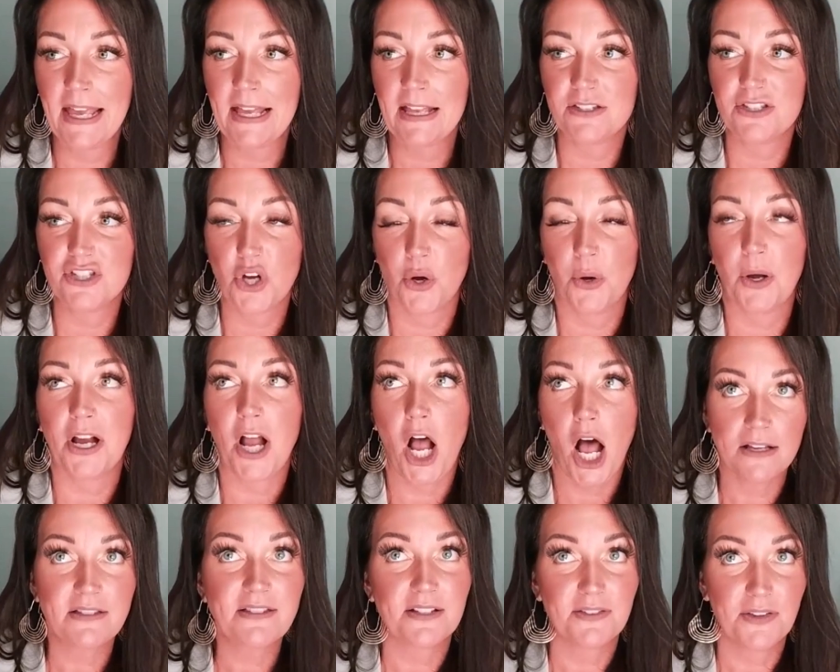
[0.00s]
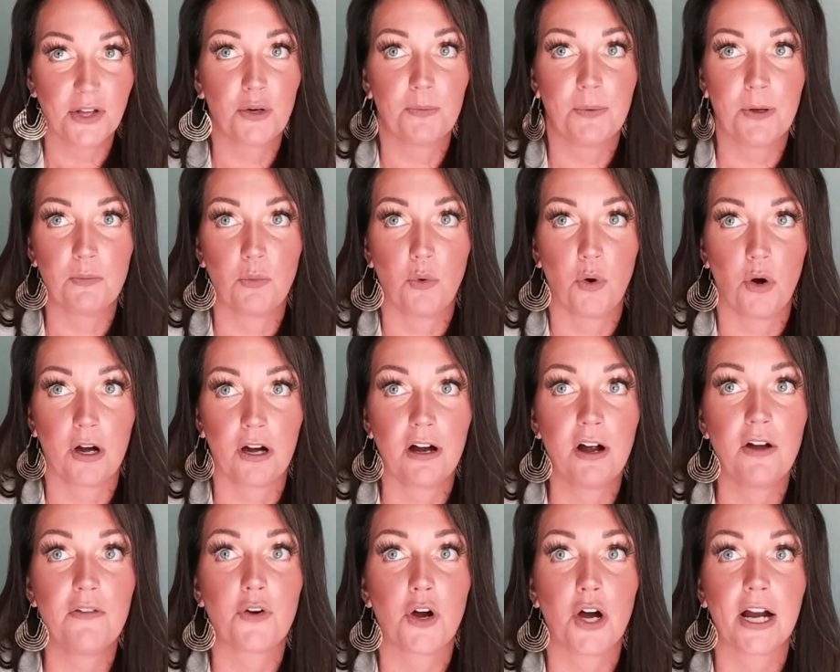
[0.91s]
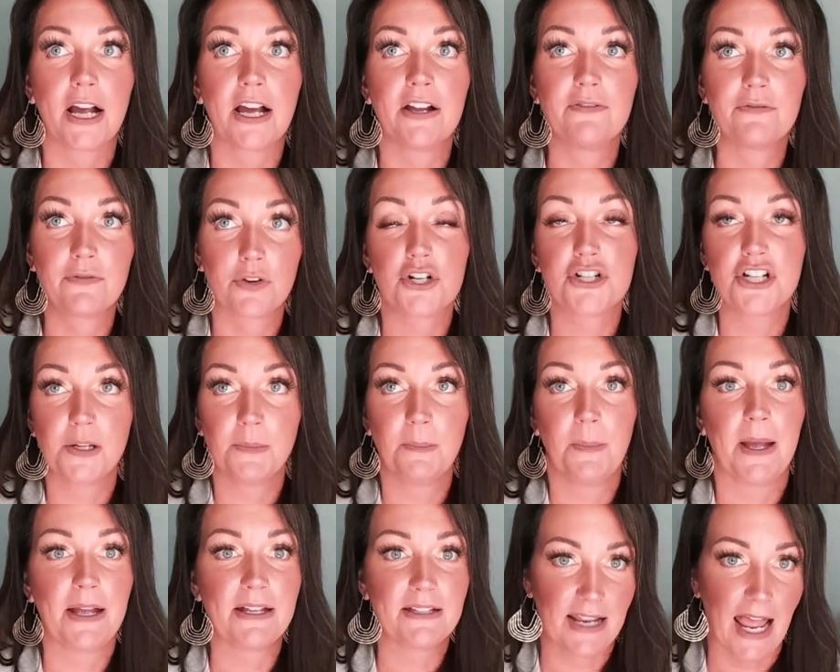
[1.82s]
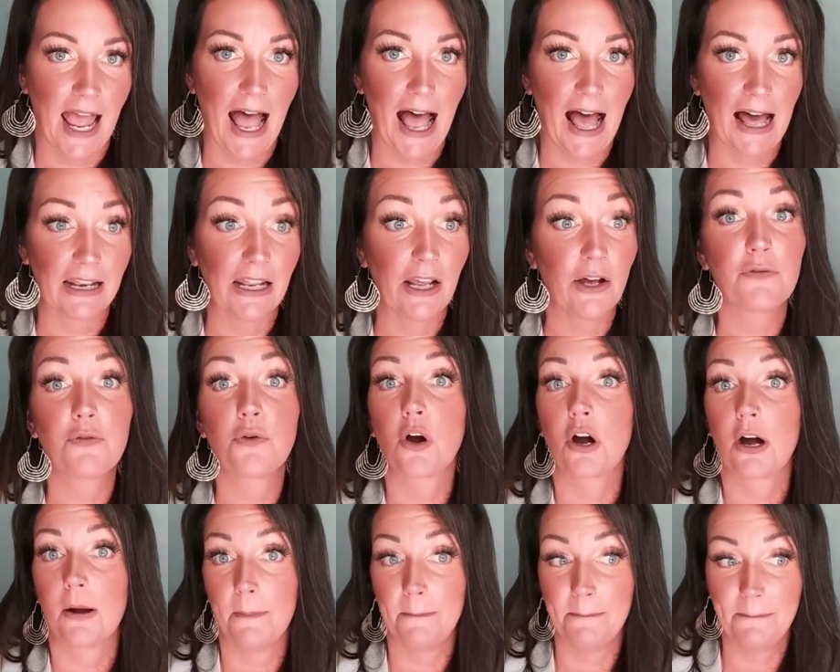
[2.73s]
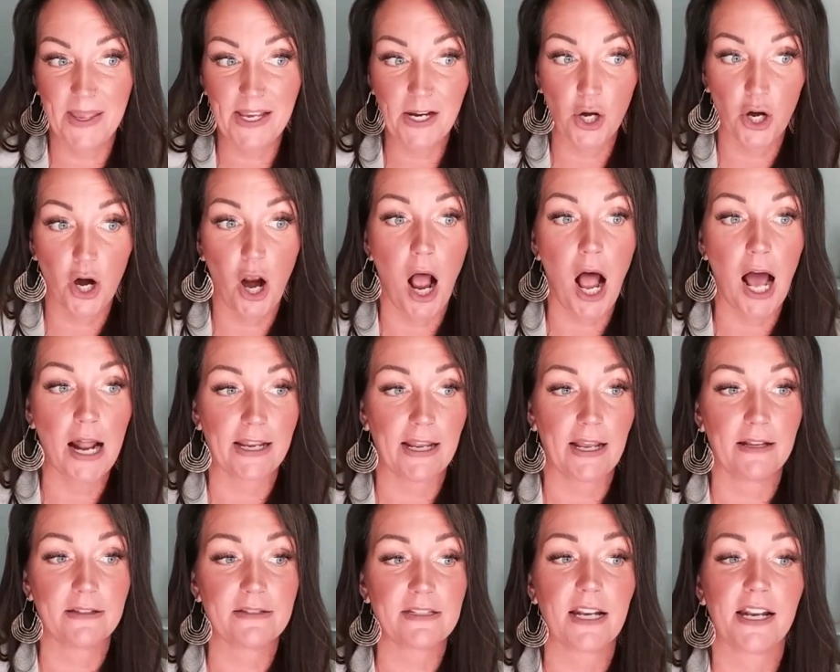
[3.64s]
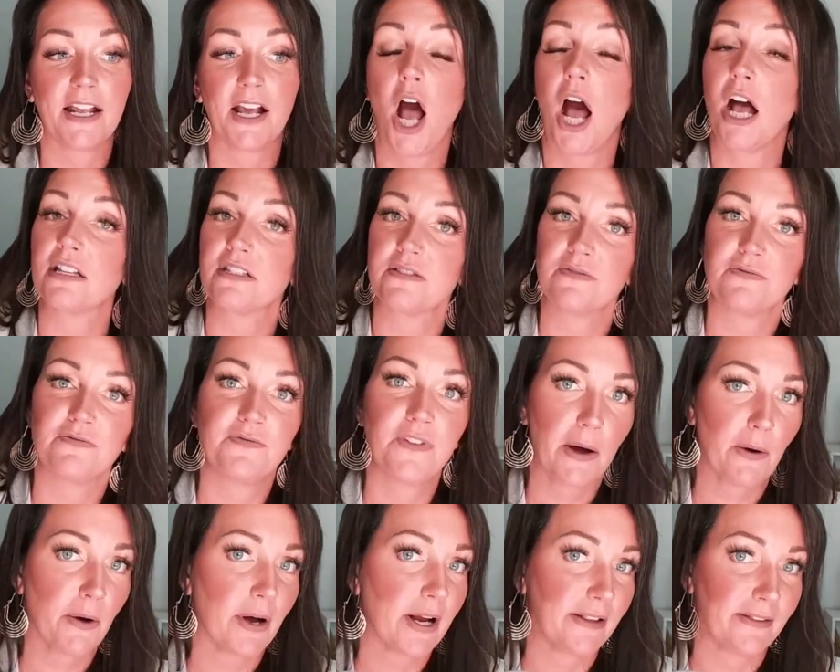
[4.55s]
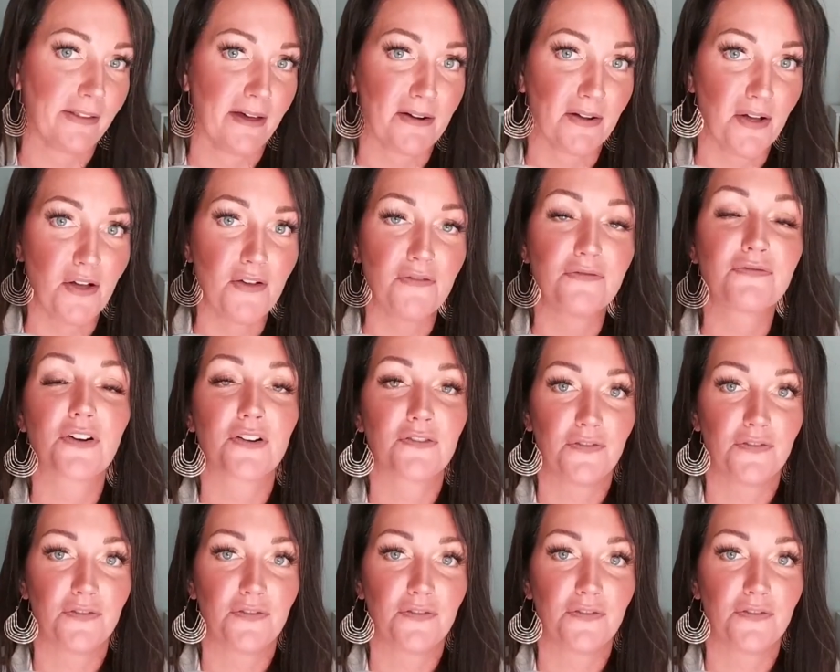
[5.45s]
So it costs a little bit more for a conversion-based ad for a bigger audience, and it costs very little for